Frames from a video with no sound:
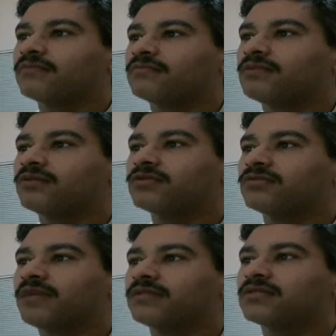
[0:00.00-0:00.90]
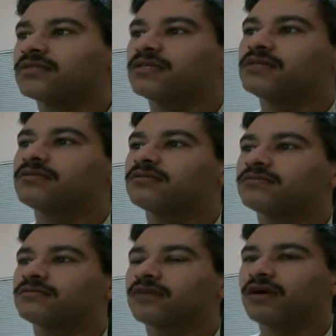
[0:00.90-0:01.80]
those are basically
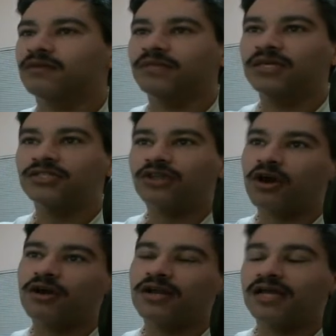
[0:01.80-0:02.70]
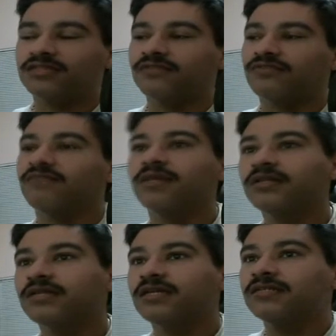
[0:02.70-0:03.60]
each card has different
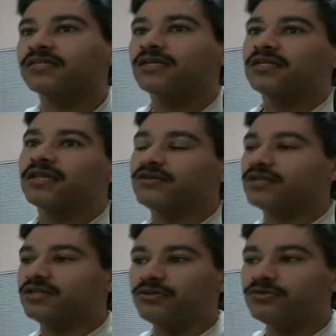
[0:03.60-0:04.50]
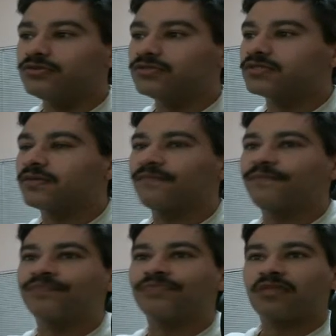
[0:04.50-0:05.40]
abilities that you can use
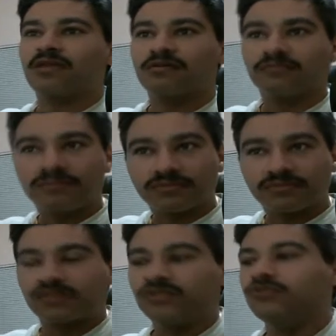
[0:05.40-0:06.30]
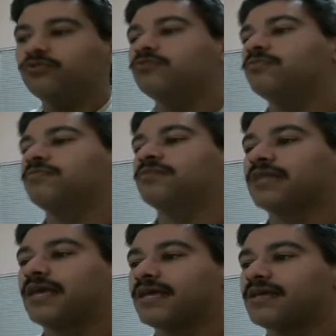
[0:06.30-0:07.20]
to
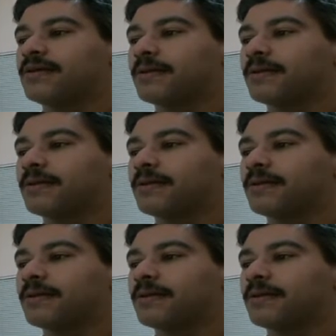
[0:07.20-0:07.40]
play